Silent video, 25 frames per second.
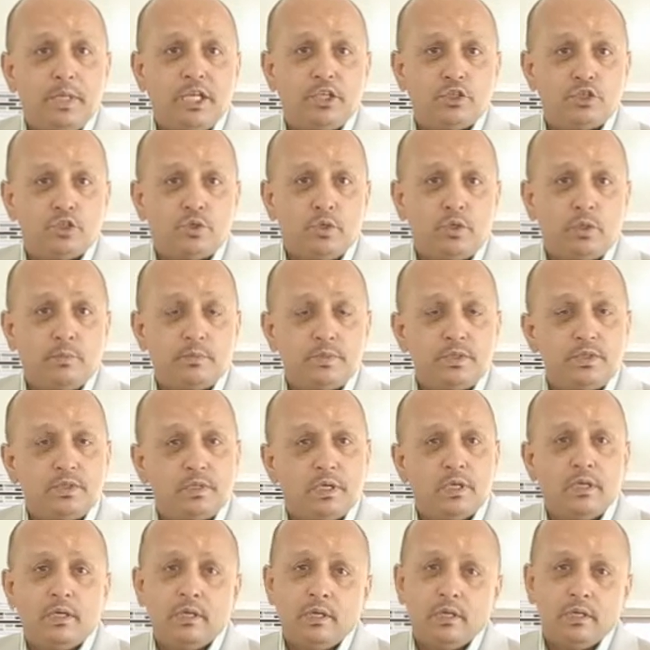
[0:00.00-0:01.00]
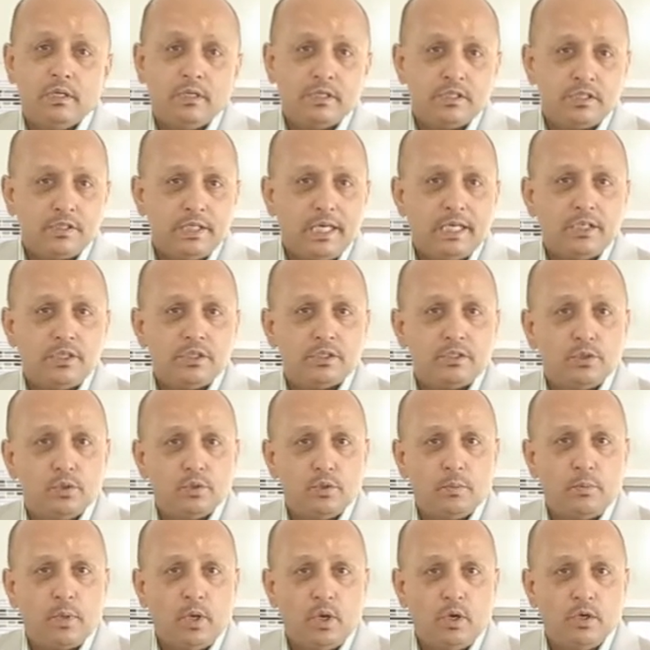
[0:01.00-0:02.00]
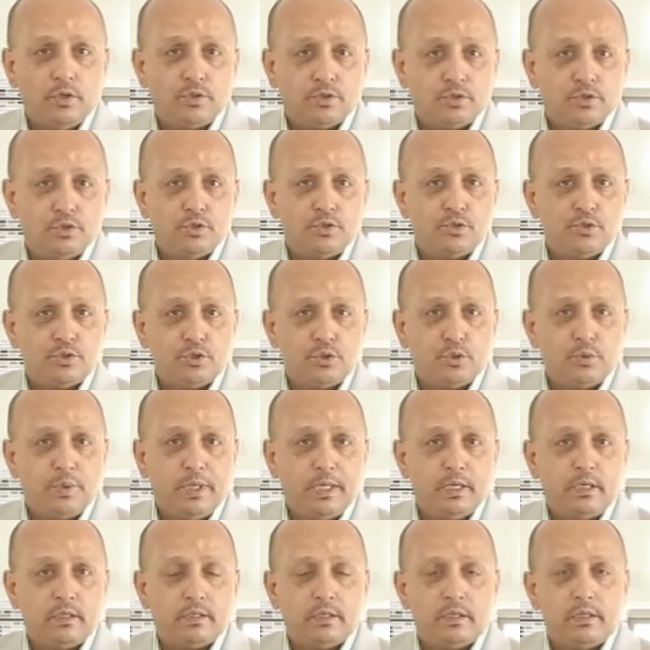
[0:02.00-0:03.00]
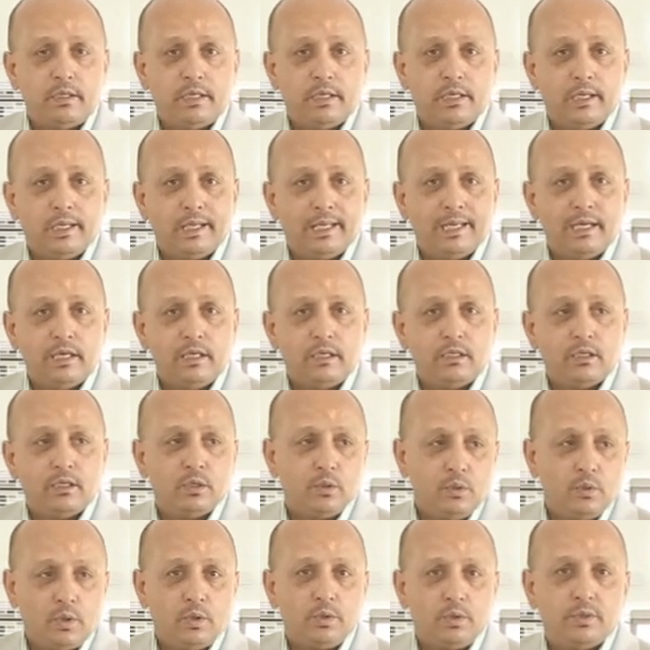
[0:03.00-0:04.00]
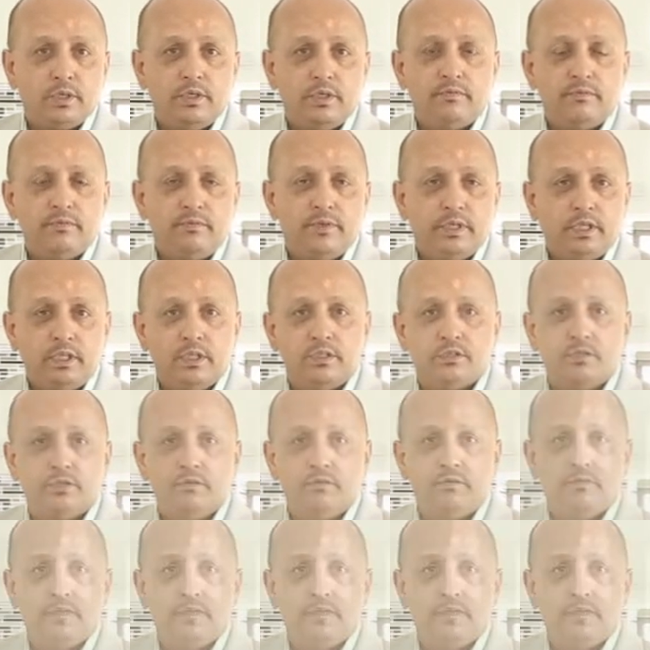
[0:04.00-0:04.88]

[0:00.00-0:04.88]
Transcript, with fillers: bench tops, stainless steel appliances throughout and again quality fittings and